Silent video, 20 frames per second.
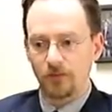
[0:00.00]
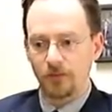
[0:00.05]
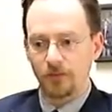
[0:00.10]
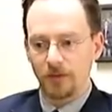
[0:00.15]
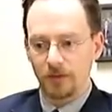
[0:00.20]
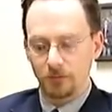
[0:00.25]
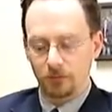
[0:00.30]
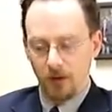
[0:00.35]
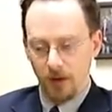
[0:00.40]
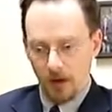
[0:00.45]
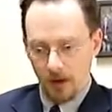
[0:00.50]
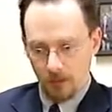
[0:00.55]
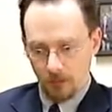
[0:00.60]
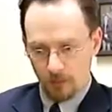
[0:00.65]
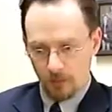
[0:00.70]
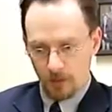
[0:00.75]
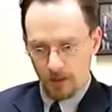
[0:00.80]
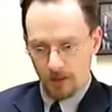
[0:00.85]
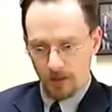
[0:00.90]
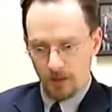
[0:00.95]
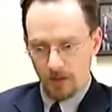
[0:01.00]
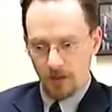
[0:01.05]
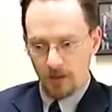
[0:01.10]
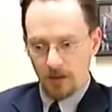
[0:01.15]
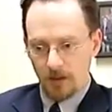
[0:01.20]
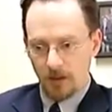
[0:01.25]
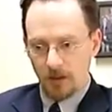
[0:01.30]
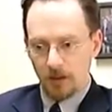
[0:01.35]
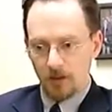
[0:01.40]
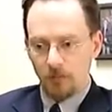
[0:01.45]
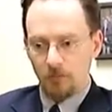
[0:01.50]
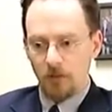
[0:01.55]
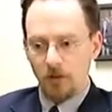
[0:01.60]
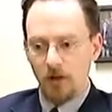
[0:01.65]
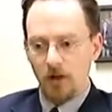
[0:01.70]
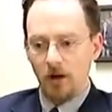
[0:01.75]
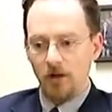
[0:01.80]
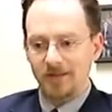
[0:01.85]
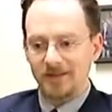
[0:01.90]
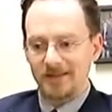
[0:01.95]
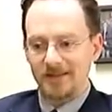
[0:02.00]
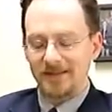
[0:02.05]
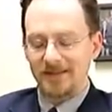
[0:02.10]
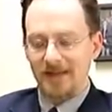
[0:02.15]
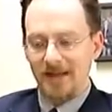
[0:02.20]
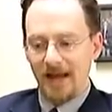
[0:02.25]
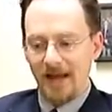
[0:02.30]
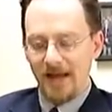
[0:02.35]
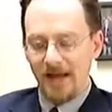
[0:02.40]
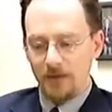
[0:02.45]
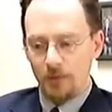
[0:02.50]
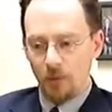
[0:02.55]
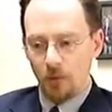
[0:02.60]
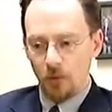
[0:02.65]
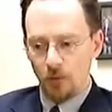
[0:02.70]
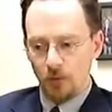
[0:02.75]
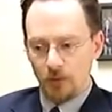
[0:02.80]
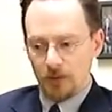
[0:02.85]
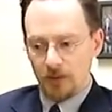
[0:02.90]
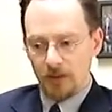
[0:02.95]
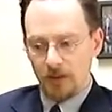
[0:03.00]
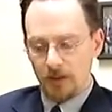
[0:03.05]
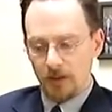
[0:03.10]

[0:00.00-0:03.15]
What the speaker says: than Rome, because it enabled